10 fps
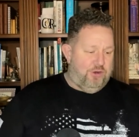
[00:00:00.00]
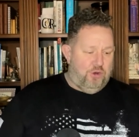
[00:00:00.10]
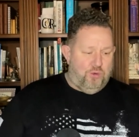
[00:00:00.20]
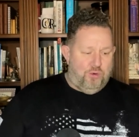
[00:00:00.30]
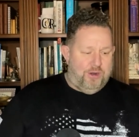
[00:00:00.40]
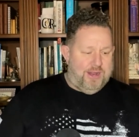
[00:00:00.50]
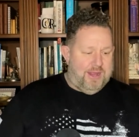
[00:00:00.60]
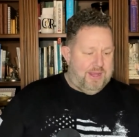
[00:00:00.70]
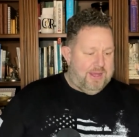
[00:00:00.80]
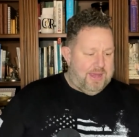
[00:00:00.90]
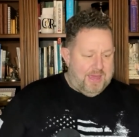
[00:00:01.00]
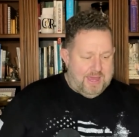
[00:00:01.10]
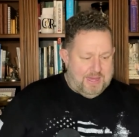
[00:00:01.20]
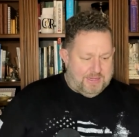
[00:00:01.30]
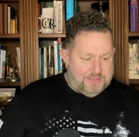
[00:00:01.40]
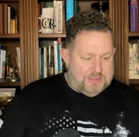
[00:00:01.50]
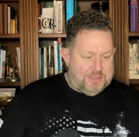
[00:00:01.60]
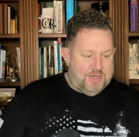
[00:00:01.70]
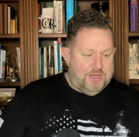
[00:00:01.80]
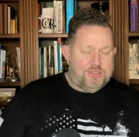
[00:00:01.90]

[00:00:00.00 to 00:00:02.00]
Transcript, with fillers: Lord hates